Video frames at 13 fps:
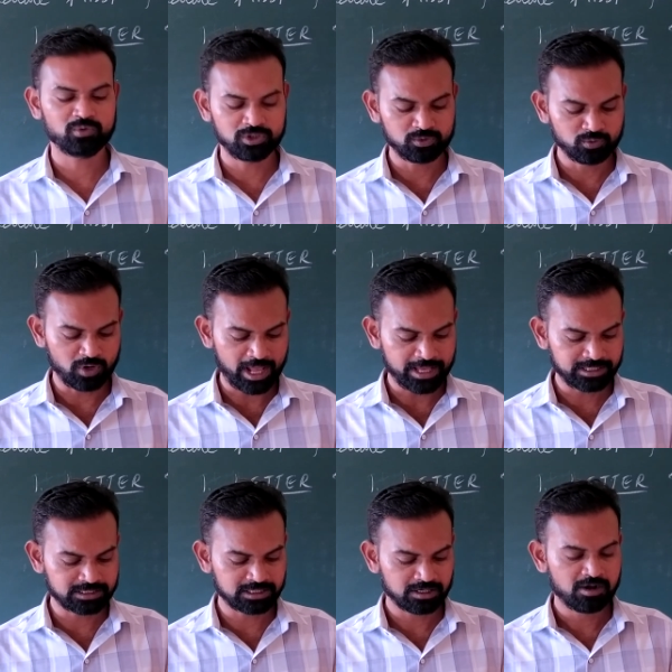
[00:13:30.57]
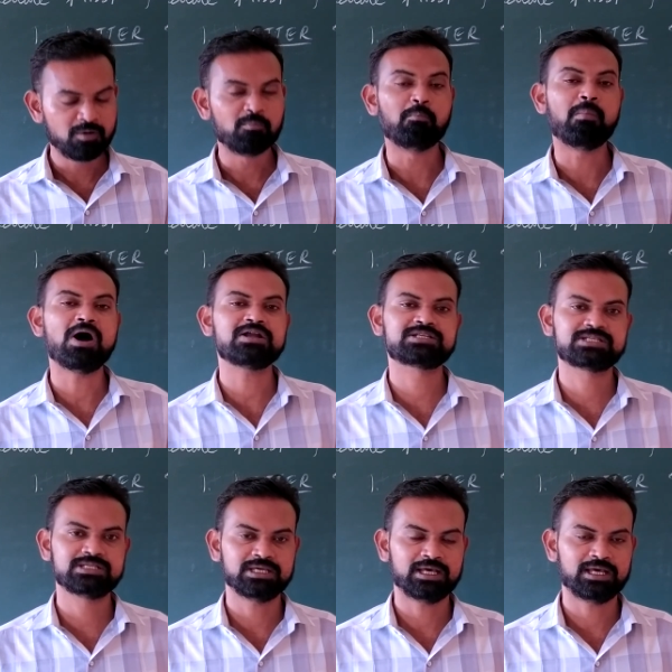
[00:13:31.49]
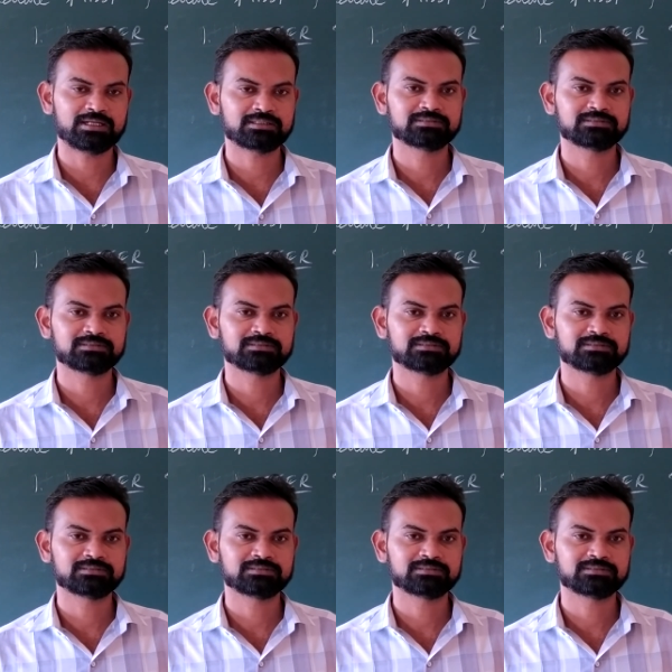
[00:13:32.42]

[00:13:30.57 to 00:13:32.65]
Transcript: lived like martyr.